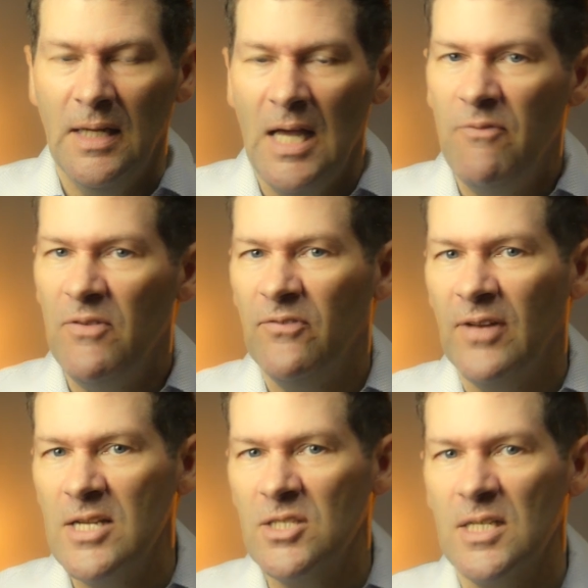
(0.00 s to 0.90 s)
if
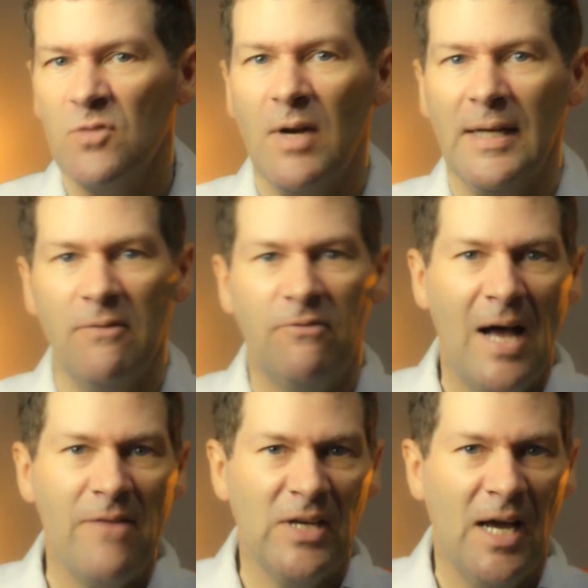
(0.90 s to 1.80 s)
inflation is running at
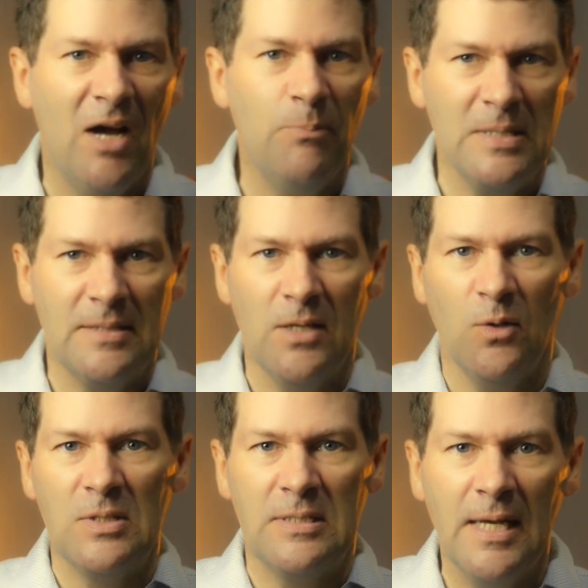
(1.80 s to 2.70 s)
5.5%
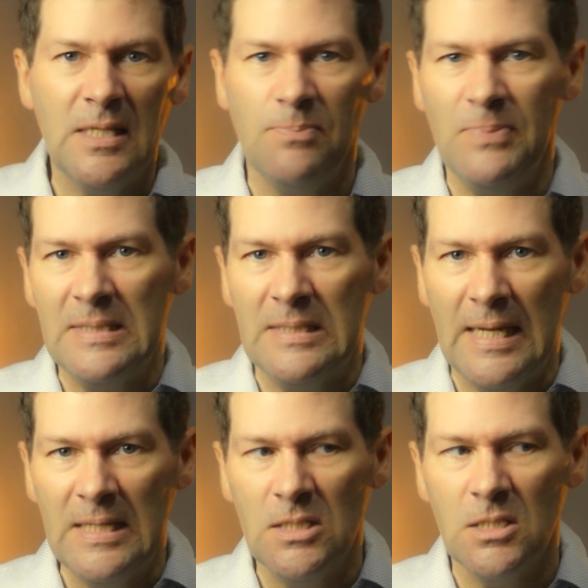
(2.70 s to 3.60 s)
or
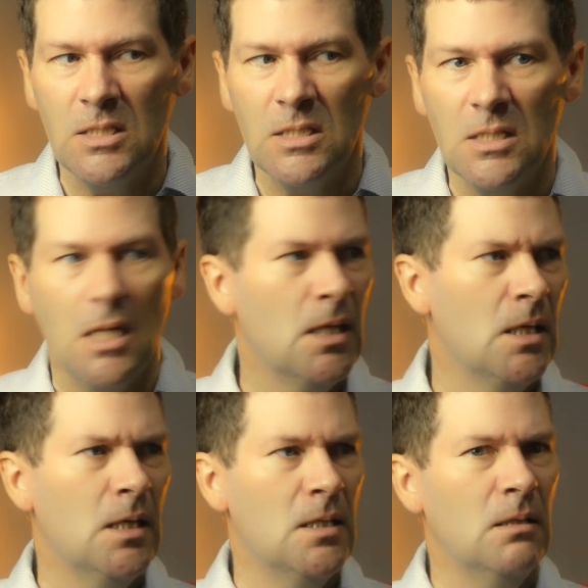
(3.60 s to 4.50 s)
6%,
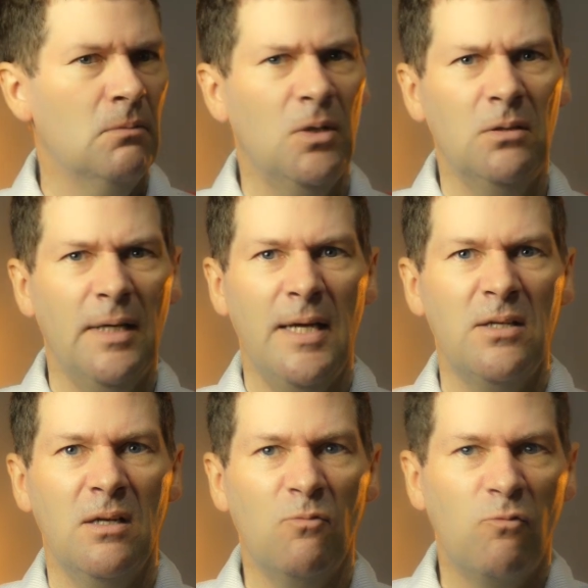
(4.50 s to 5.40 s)
well,
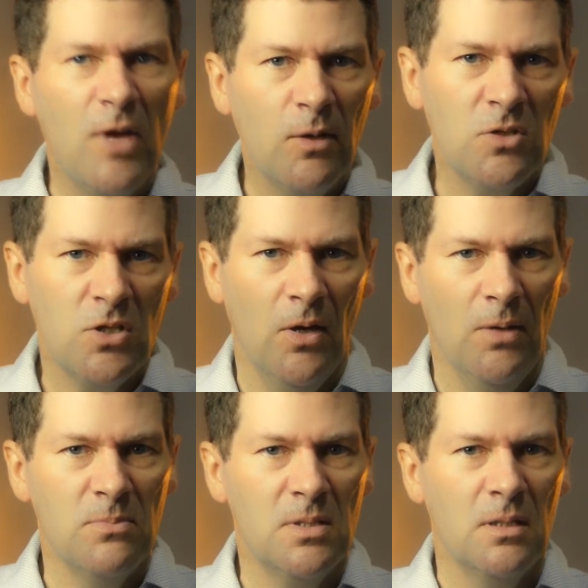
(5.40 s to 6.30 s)
in real
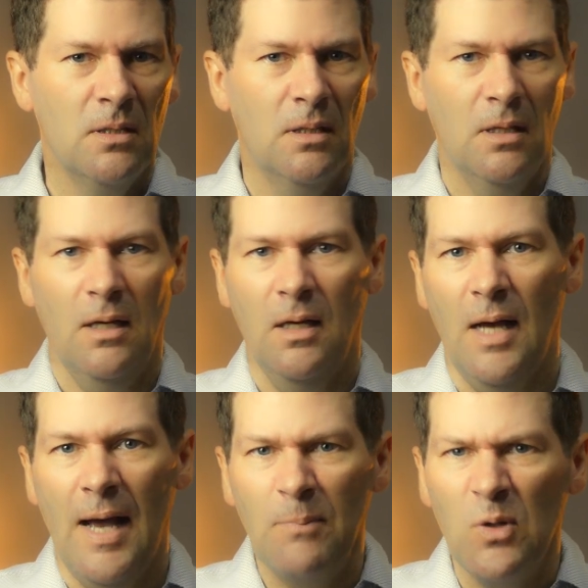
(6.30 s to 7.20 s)
terms,
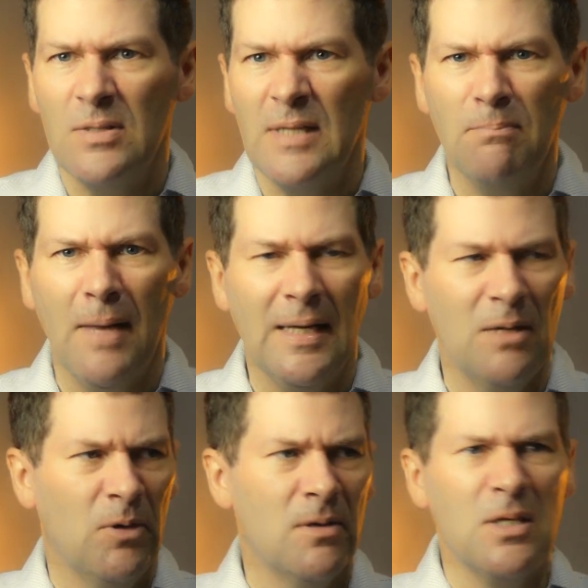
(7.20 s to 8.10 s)
I'm losing money,
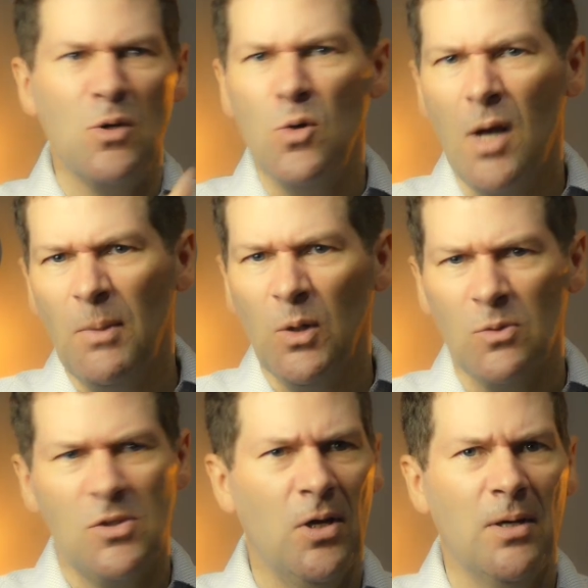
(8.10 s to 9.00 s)
whereas in
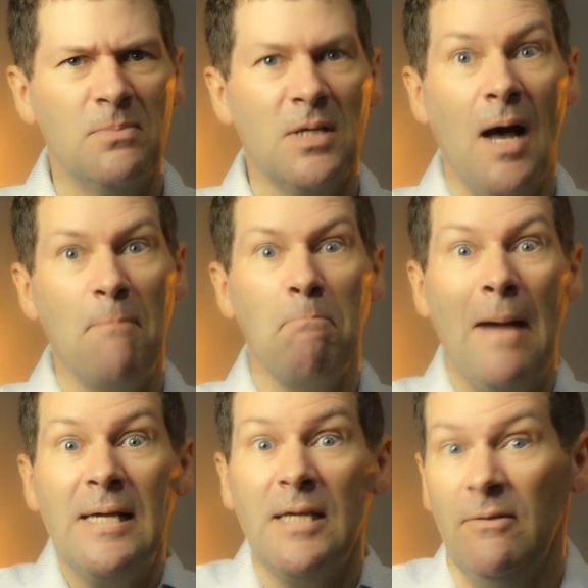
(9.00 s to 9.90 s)
nominal terms, I'm
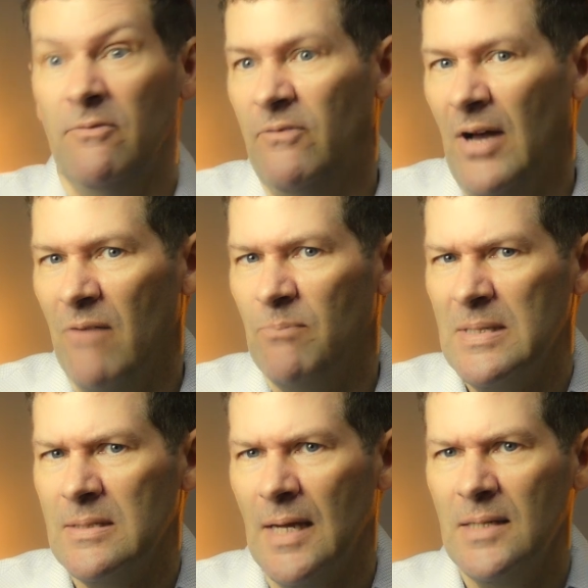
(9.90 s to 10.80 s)
making
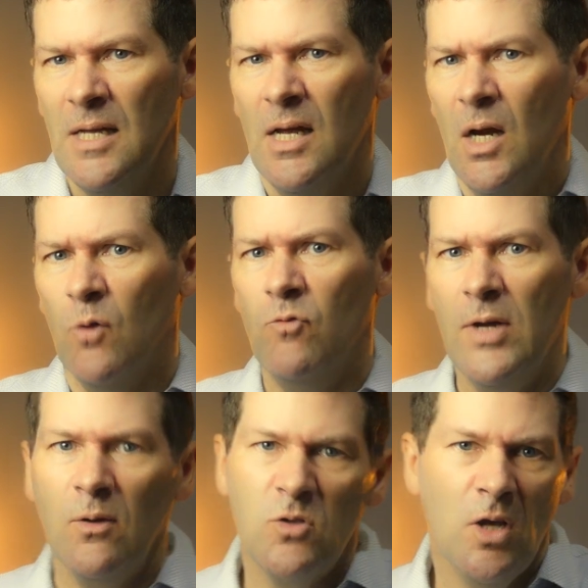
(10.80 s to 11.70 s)
5%.
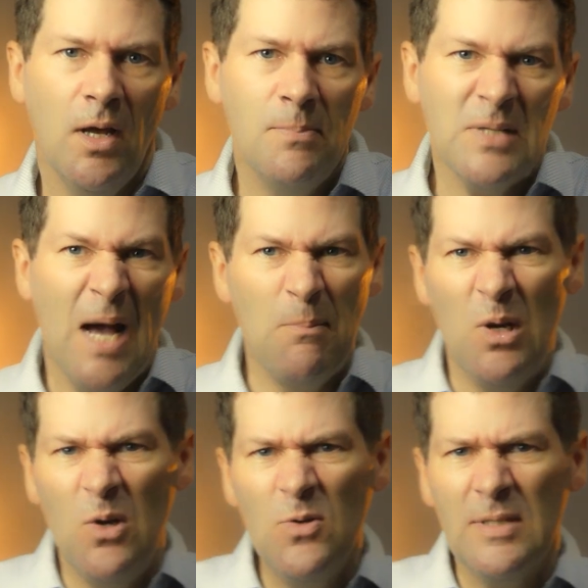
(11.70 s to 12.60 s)
Real terms, I'm
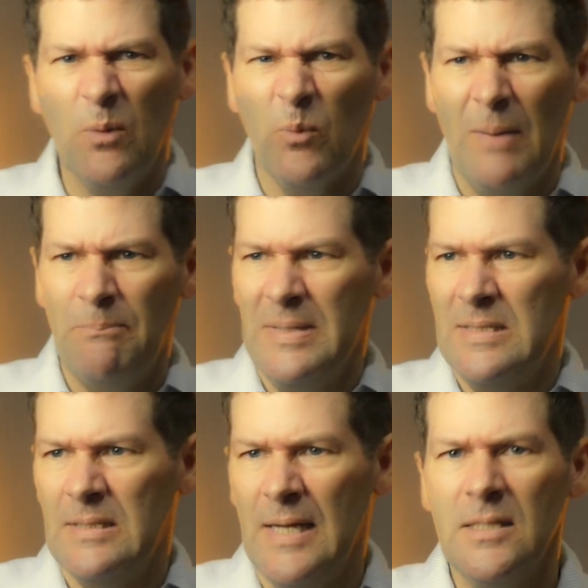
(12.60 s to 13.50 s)
losing
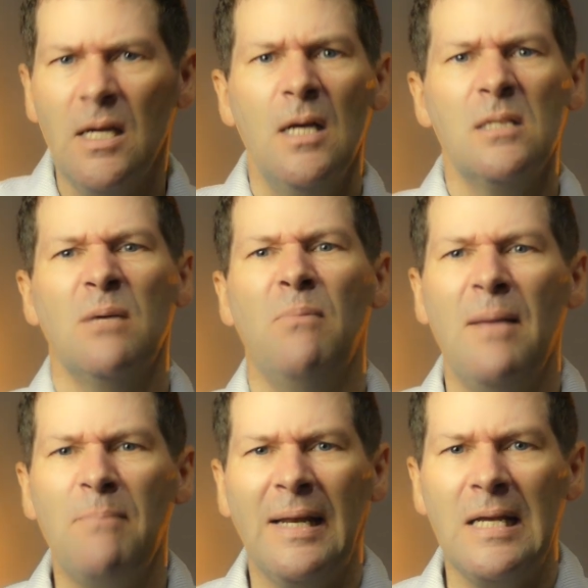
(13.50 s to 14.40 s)
1%, so my
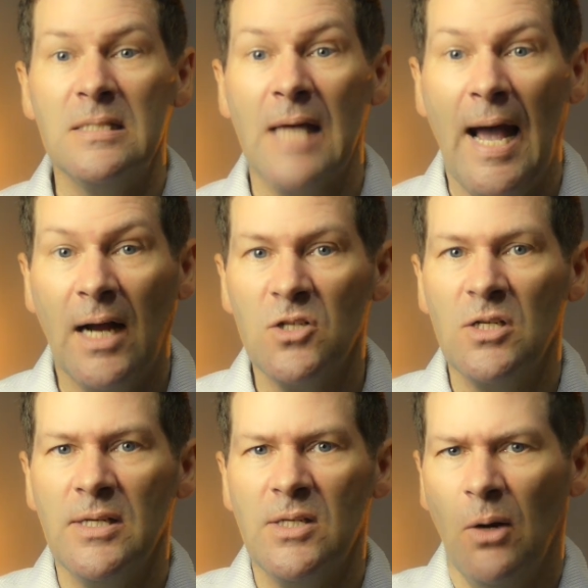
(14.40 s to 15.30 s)
money is
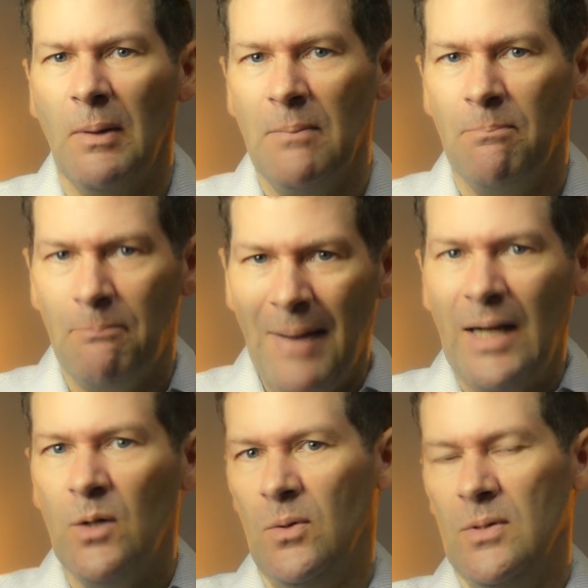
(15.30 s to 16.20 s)
actually going
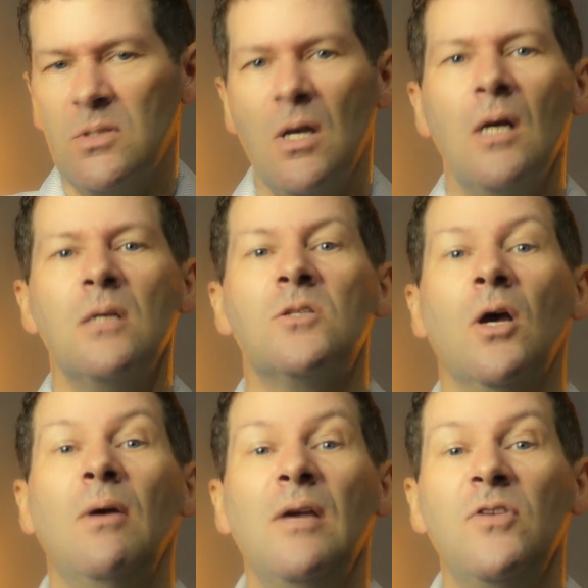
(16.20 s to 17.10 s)
backwards.
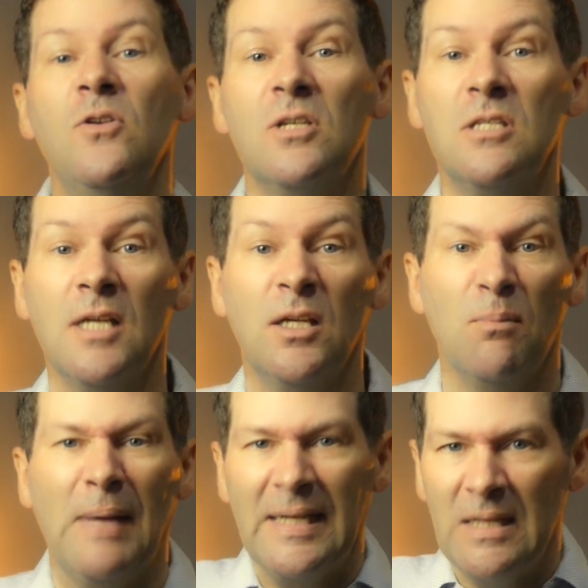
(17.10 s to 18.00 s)
So if you just stick your
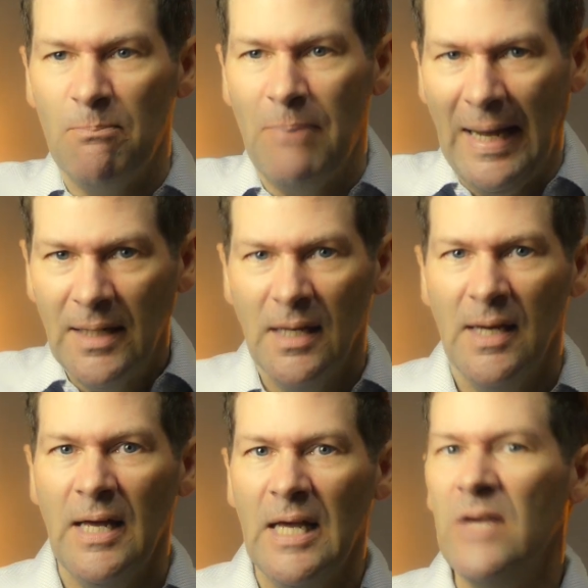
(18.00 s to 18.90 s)
money in the bank,
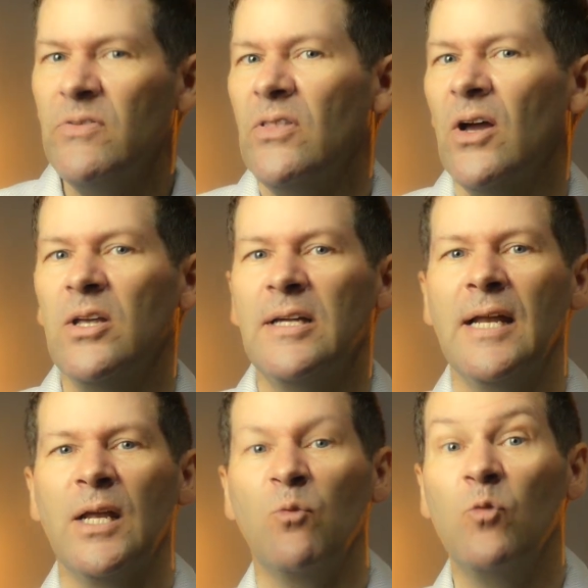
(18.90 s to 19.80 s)
even though you're
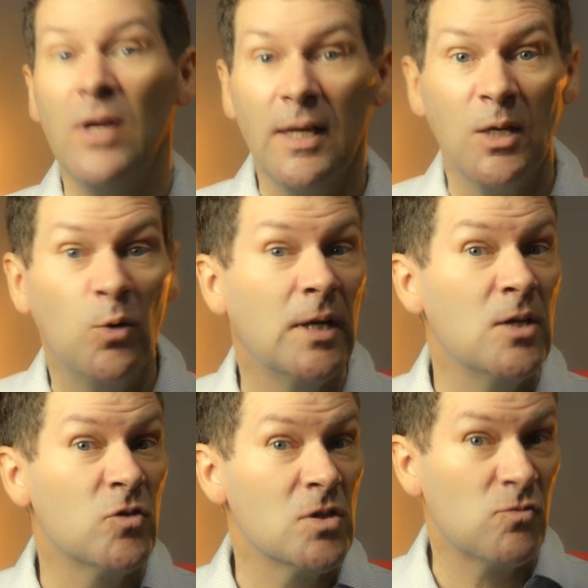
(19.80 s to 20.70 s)
getting a really good
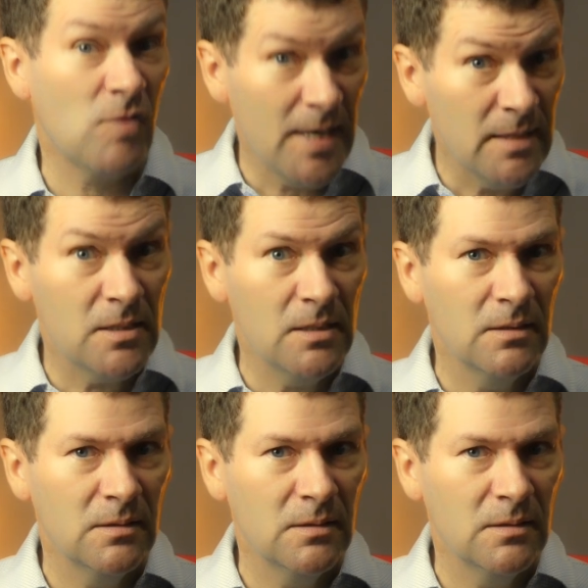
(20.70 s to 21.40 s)
interest rate,